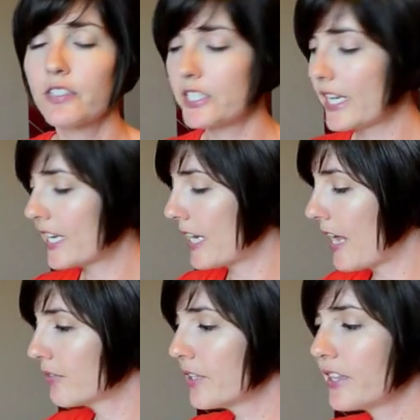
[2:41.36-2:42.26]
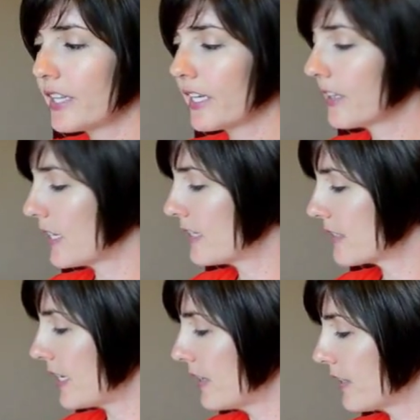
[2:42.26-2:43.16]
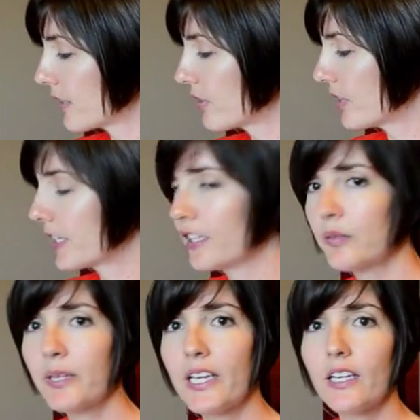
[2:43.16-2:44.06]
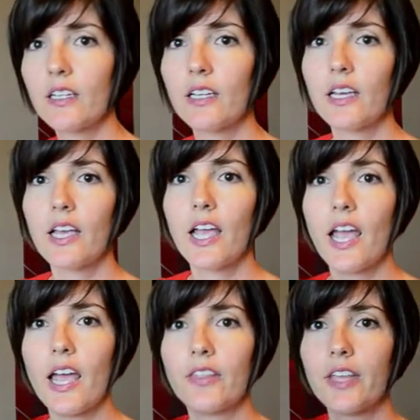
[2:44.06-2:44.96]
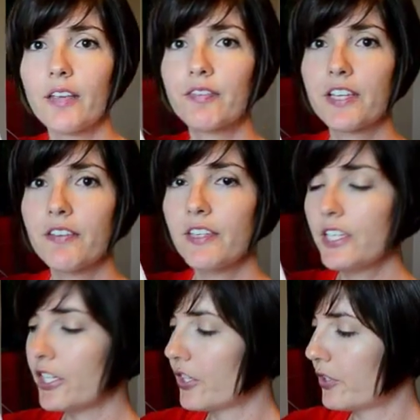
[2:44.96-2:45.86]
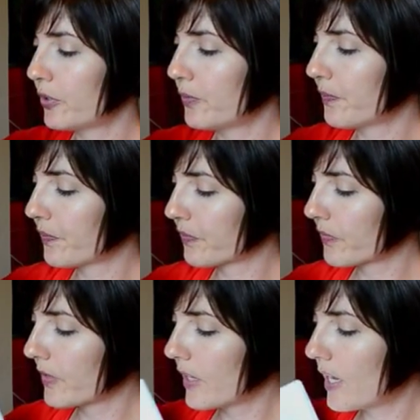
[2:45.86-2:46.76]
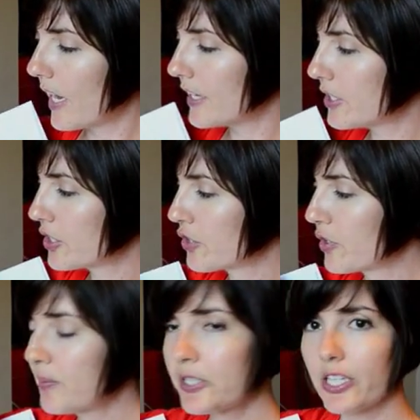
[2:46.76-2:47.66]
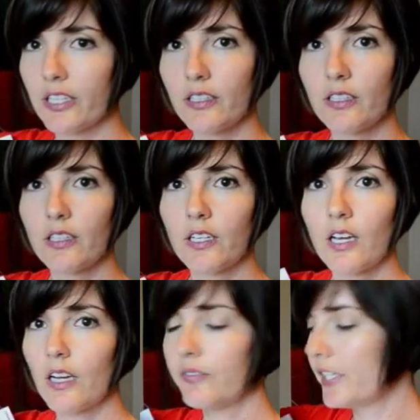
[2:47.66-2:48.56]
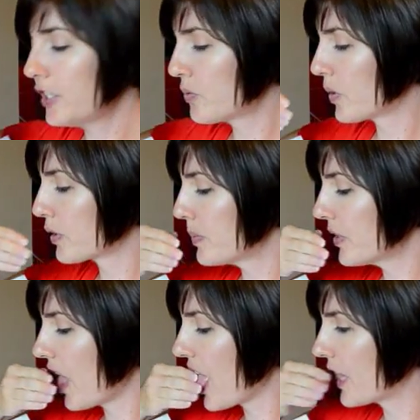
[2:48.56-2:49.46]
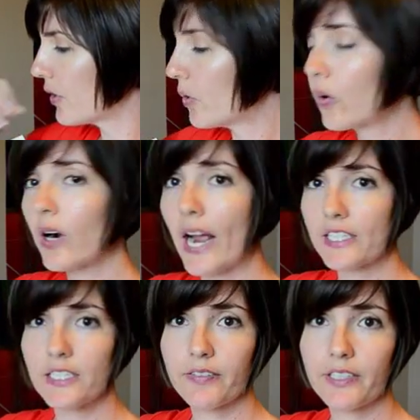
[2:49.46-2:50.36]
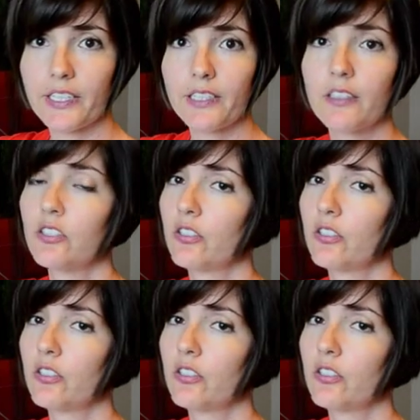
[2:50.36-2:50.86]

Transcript: taken everything that is in their curriculum kit, and they've given you a description of each workbook or activity,